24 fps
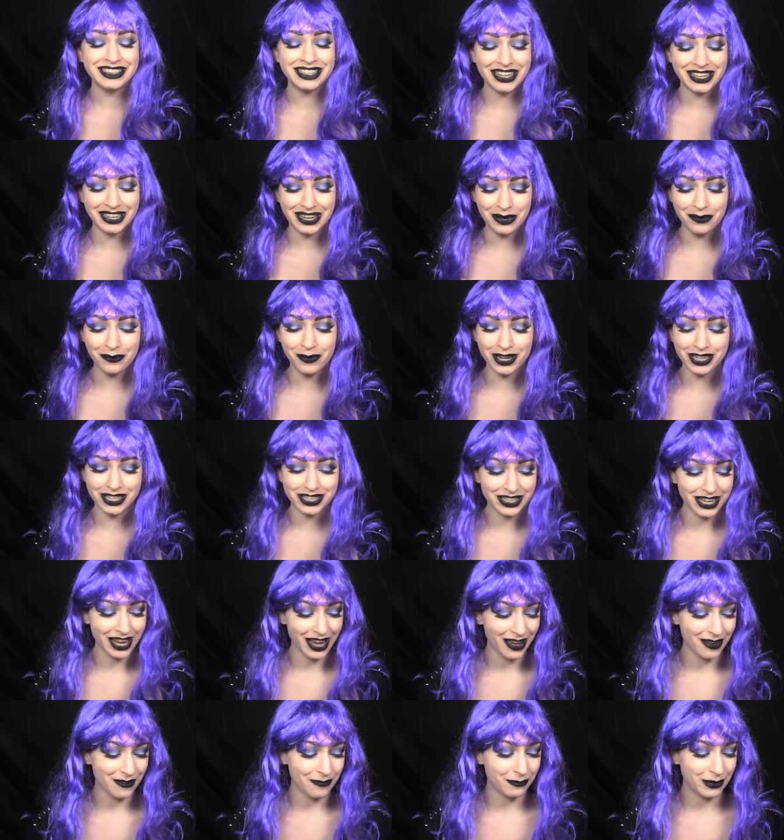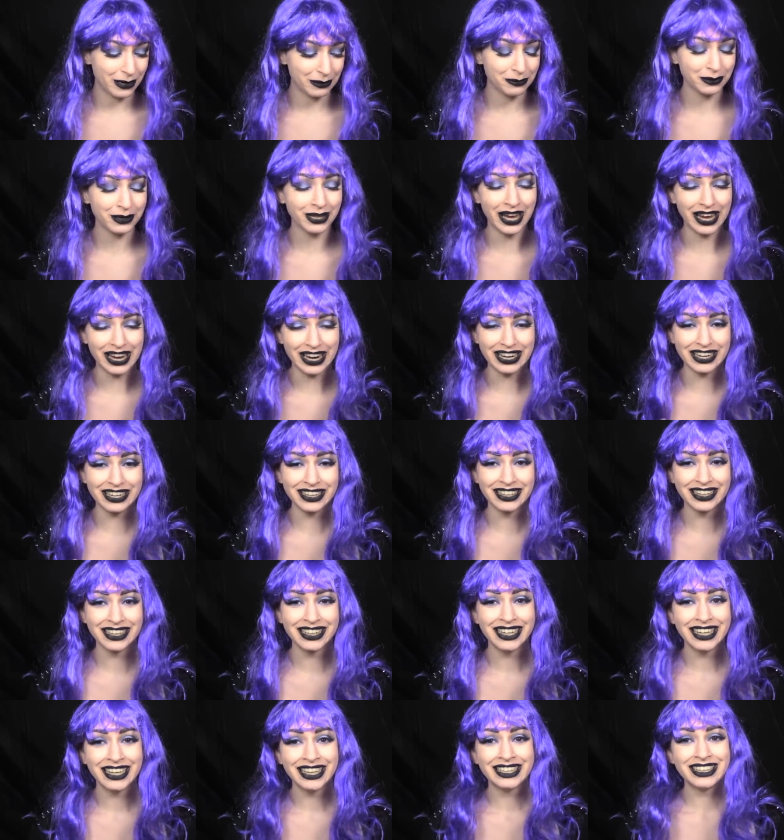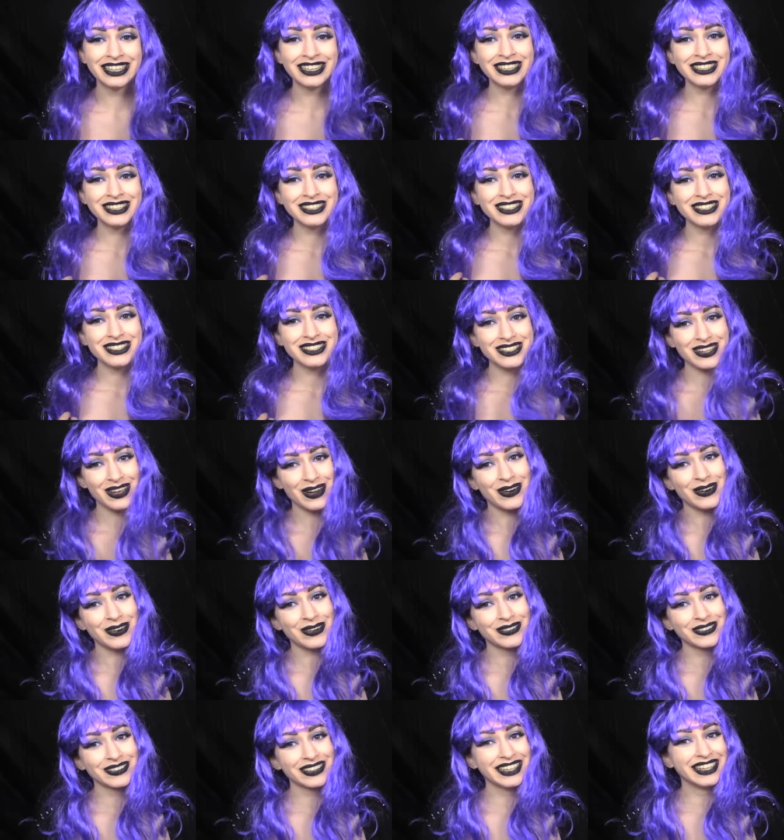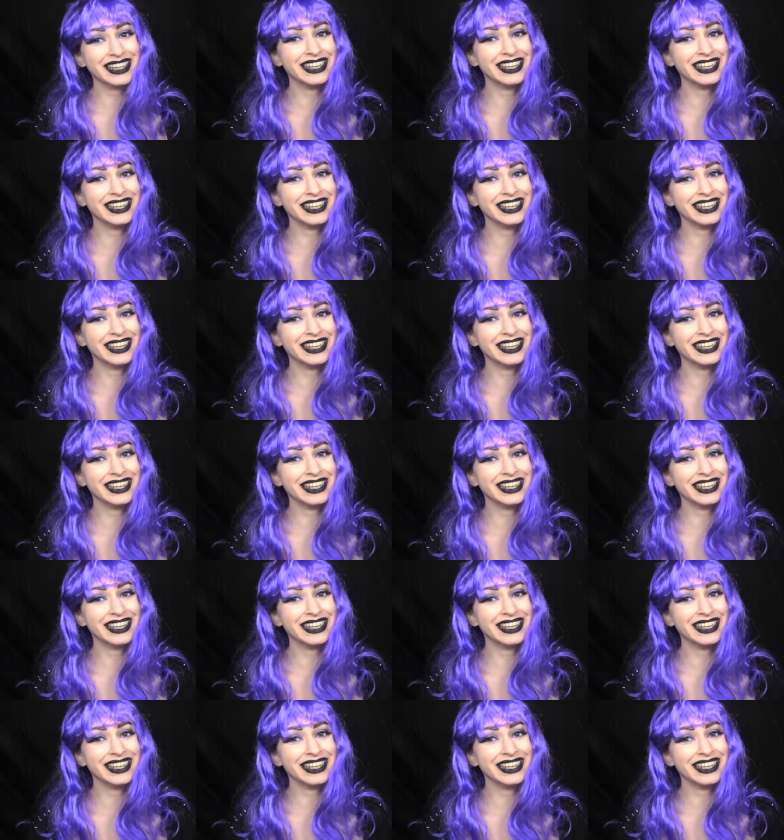and I wanted to have purple hair, so